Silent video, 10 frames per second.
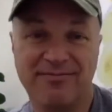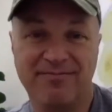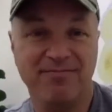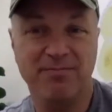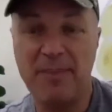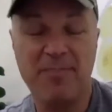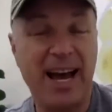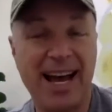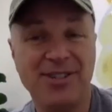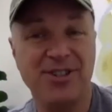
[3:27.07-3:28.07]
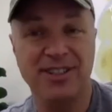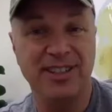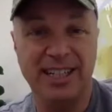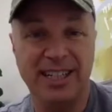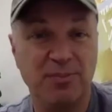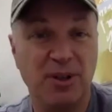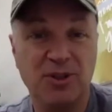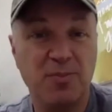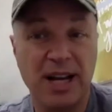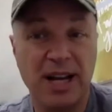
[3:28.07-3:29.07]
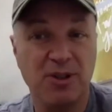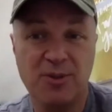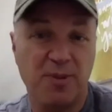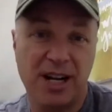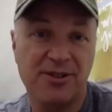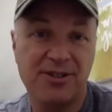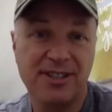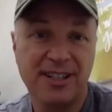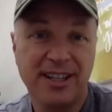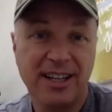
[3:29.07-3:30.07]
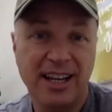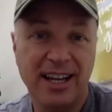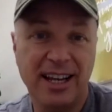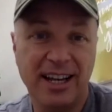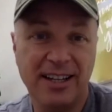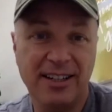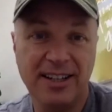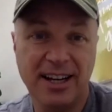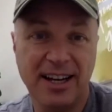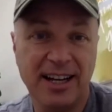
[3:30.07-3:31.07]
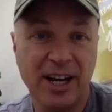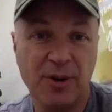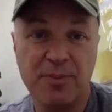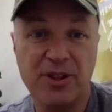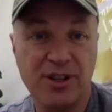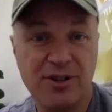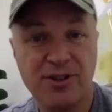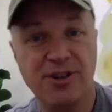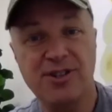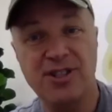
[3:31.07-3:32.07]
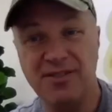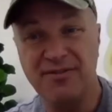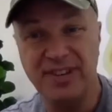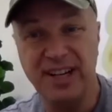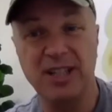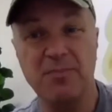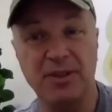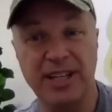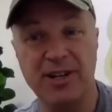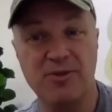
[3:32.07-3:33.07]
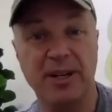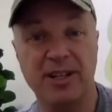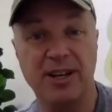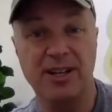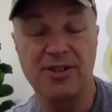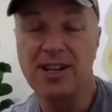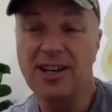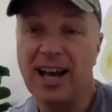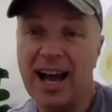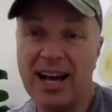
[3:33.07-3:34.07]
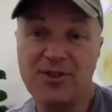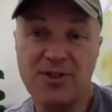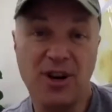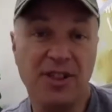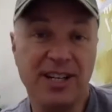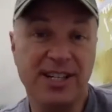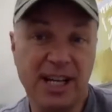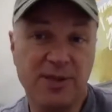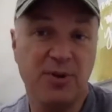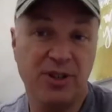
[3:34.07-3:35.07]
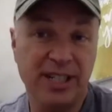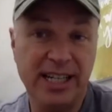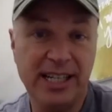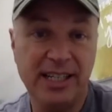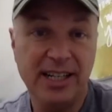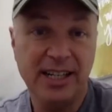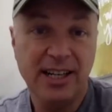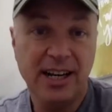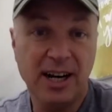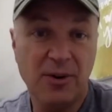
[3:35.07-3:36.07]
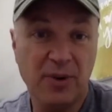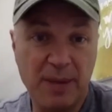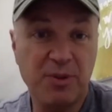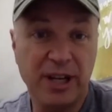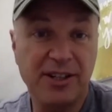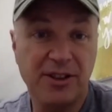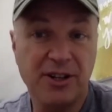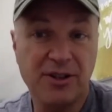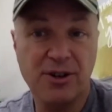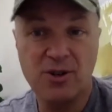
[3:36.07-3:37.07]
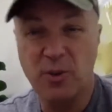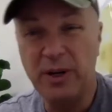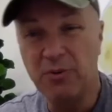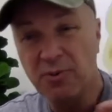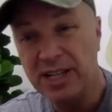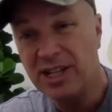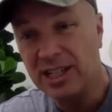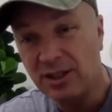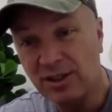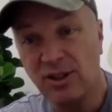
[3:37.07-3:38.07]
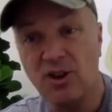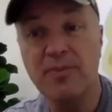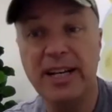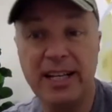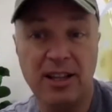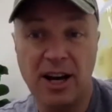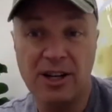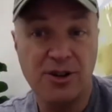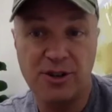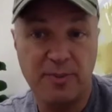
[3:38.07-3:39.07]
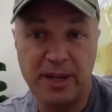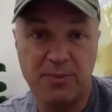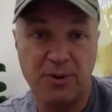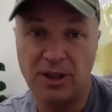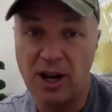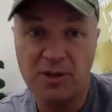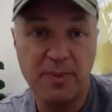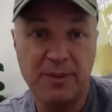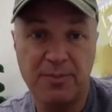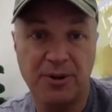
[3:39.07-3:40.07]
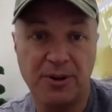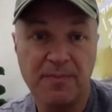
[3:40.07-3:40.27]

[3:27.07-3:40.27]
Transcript: my passion is multiplying multipliers and helping the church develop leaders, because I saw the desperate need. When I planted the church, we were reaching so many unchurched people, lost people,